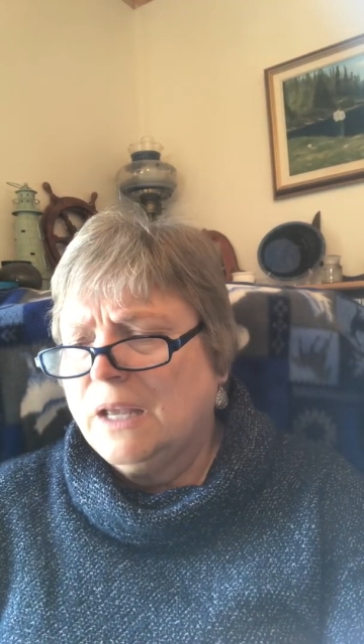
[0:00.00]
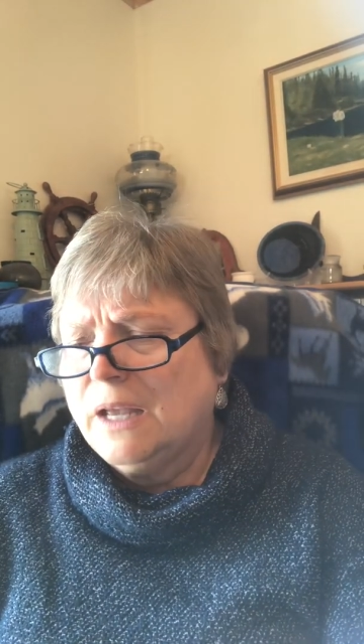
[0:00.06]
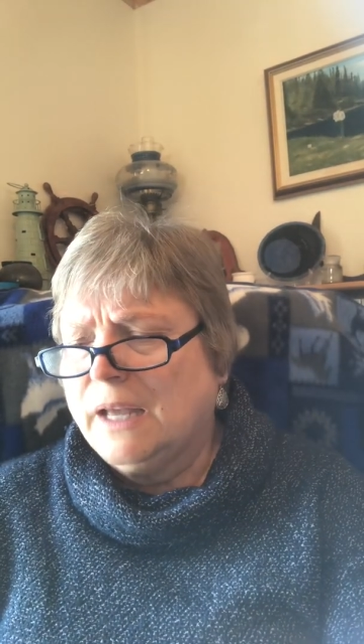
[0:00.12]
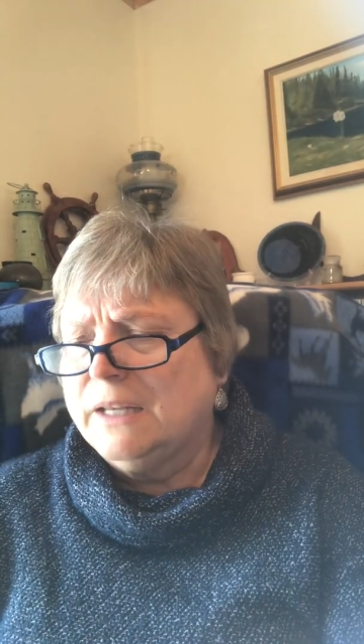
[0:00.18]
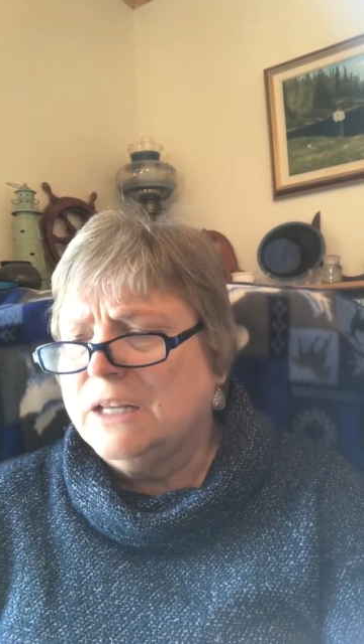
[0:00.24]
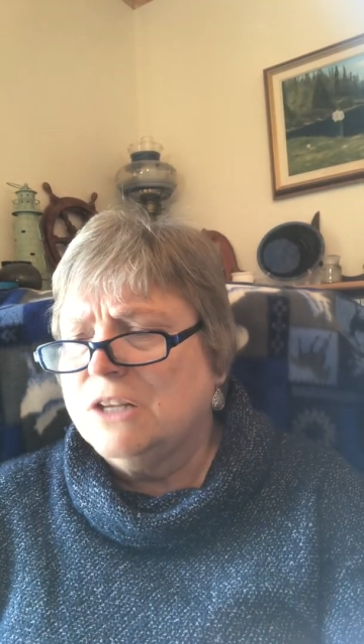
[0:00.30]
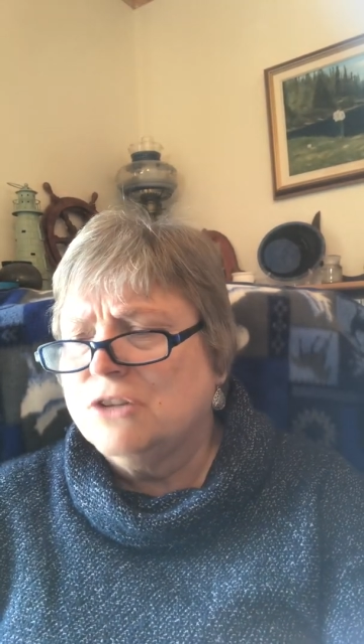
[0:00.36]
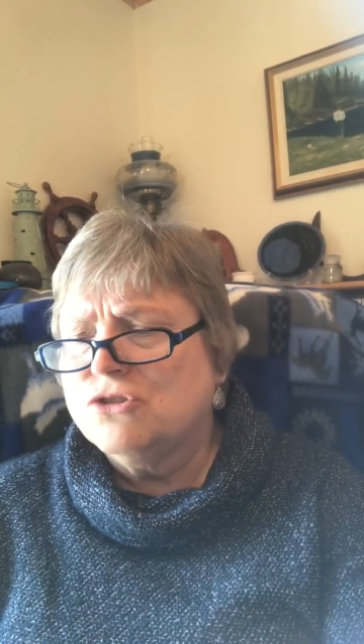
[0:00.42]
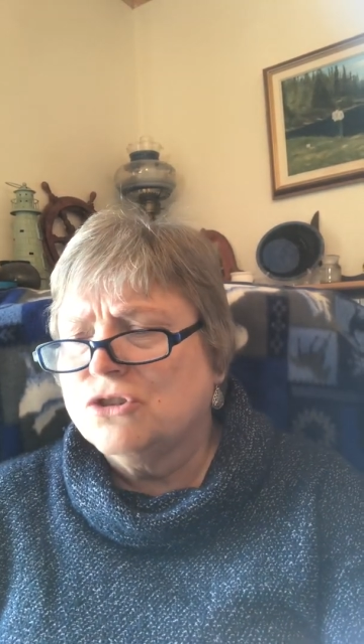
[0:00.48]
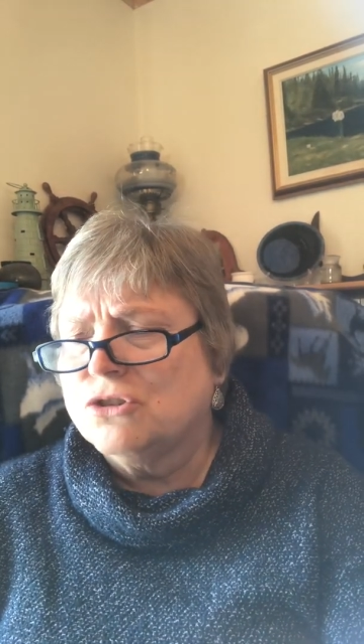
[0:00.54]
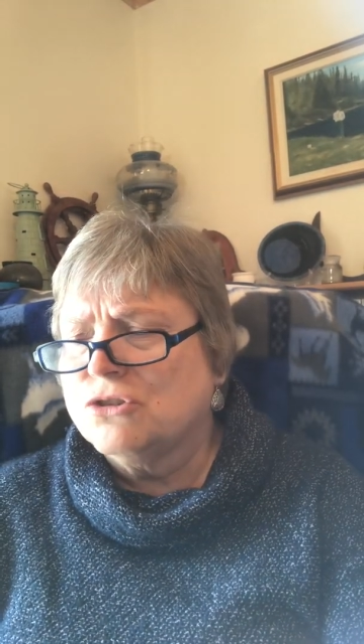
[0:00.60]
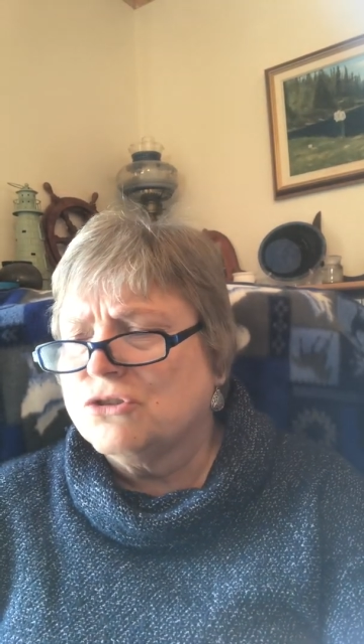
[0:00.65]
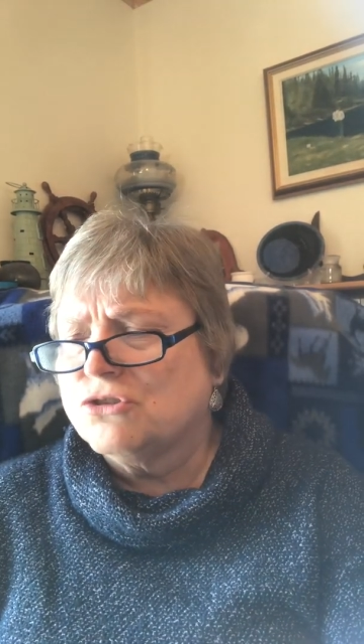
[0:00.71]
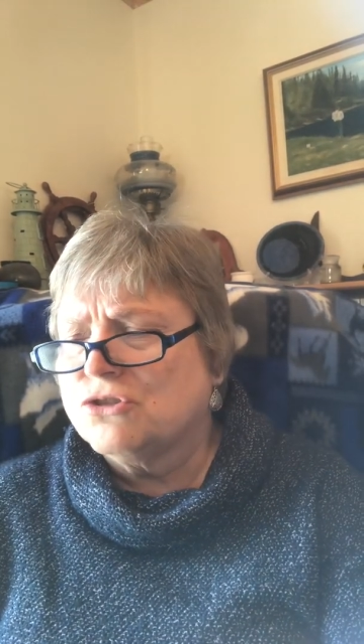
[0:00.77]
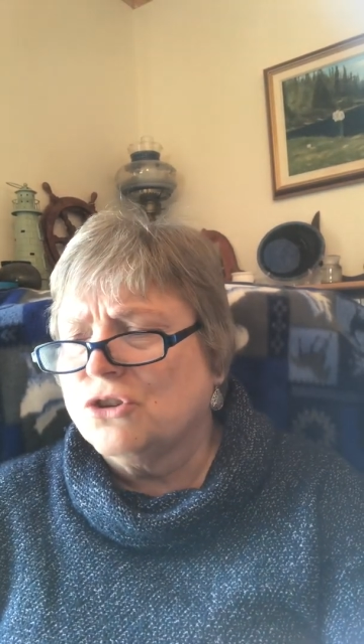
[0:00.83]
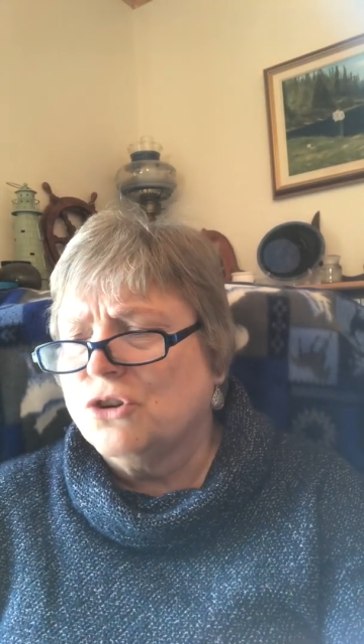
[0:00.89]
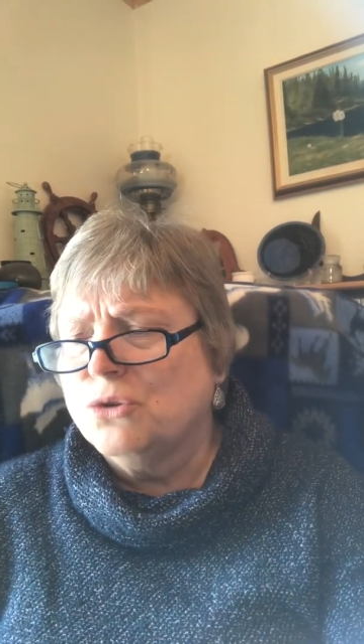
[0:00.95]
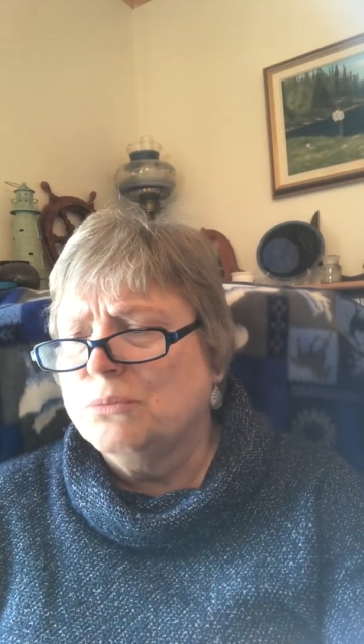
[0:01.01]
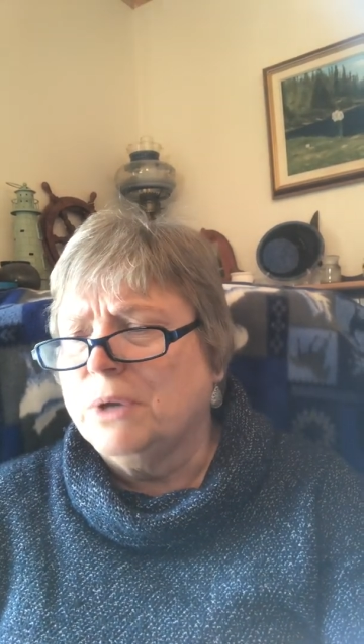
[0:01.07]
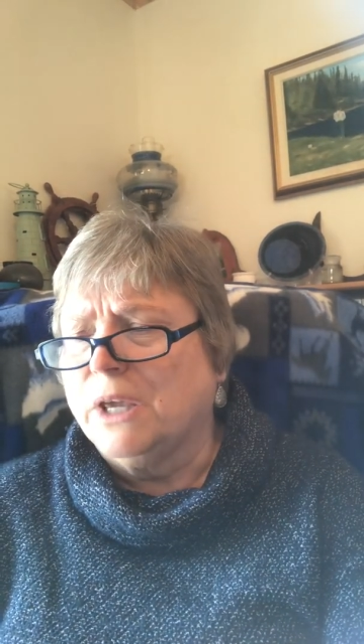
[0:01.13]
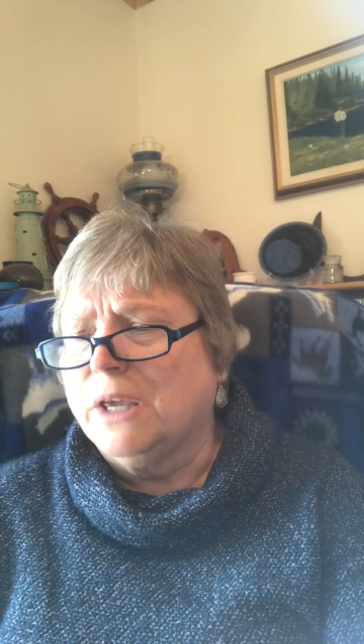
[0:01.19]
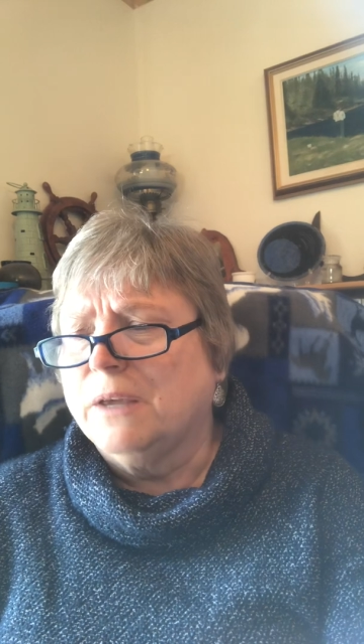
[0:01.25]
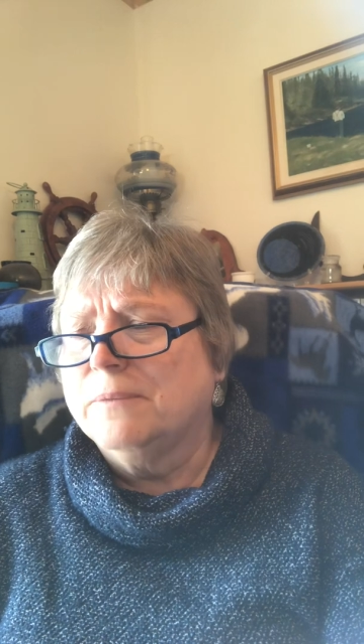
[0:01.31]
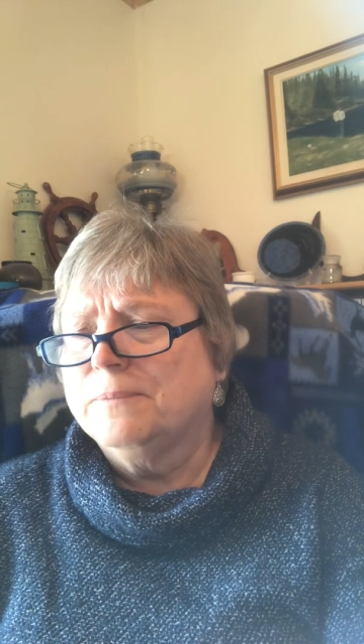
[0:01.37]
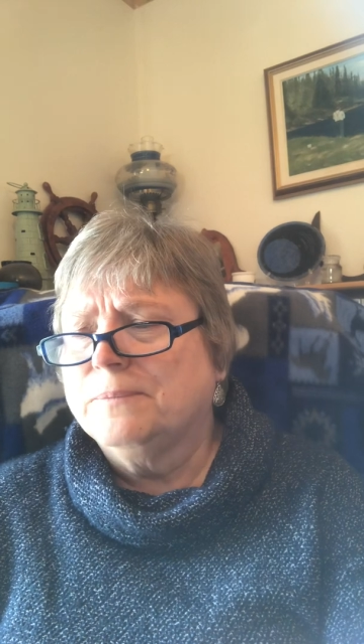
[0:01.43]
I need you to show
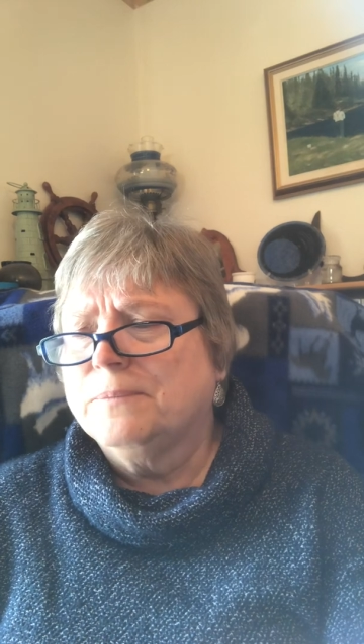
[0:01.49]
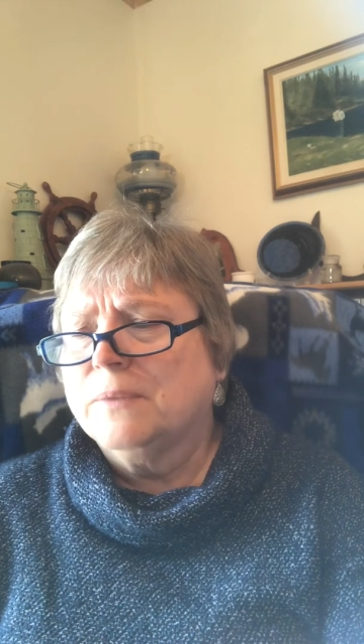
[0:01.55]
me.